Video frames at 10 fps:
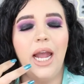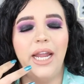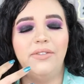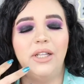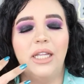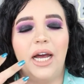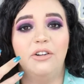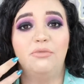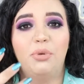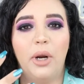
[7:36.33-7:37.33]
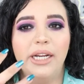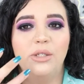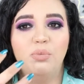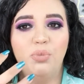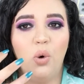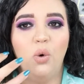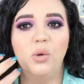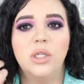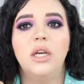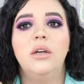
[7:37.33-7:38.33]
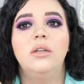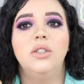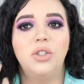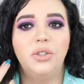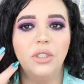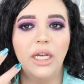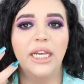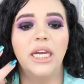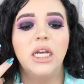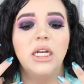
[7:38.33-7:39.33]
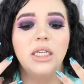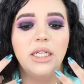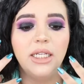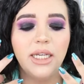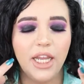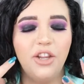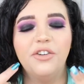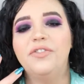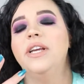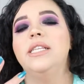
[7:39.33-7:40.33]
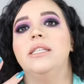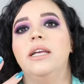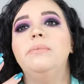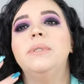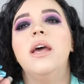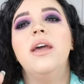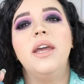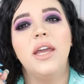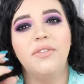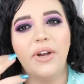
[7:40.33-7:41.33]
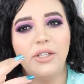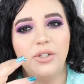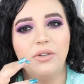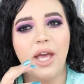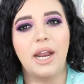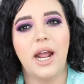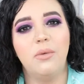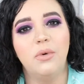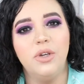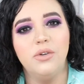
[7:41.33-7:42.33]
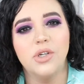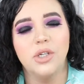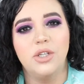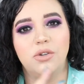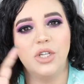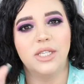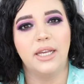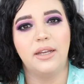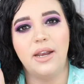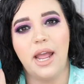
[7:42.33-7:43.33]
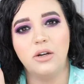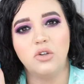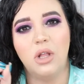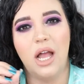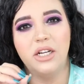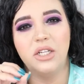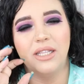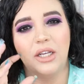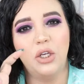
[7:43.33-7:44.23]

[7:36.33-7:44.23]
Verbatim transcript: I have a lot of bright, bold, like in your face lips. If I do that, I will usually do just like a natural eye, just like